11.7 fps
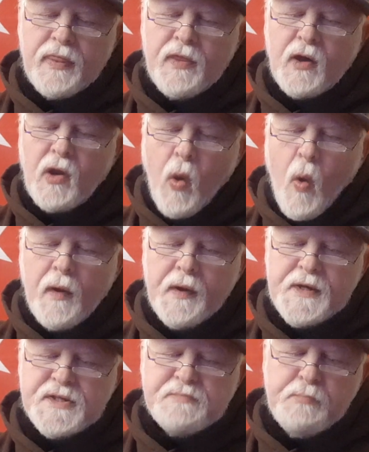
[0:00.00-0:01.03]
the
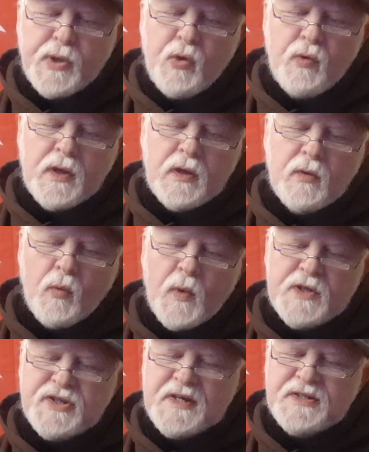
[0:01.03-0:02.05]
glorious beauty
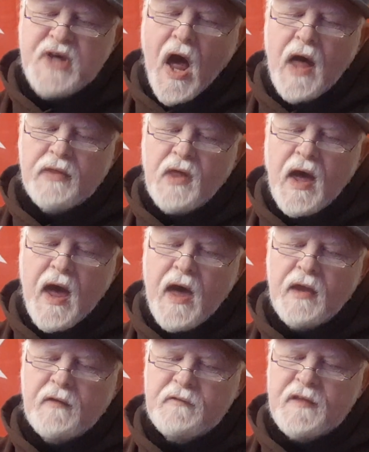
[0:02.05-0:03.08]
which is on the
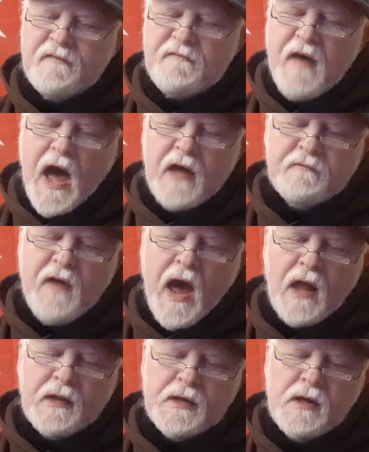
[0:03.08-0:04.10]
head of the fat
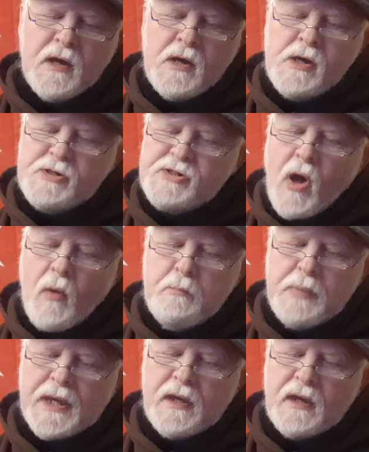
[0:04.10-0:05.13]
valley shall
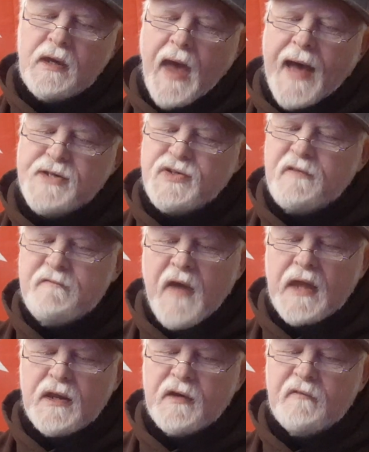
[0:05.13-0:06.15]
be as a
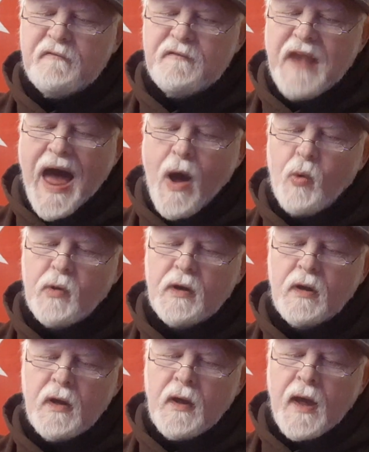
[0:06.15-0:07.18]
fading flower,
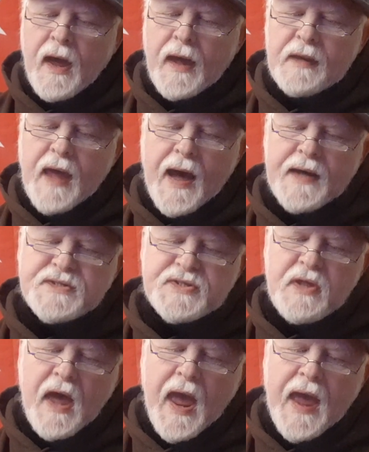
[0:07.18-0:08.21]
and as
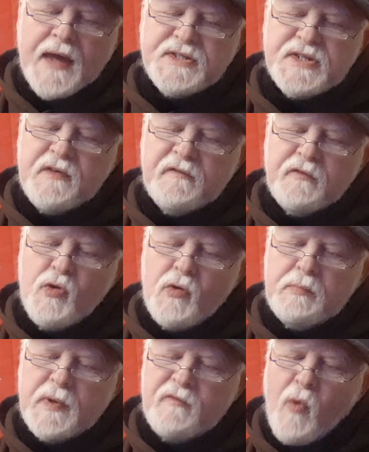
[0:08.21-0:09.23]
the hasty
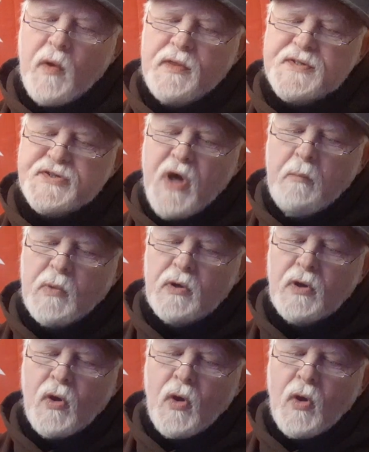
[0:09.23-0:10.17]
fruit before the summer,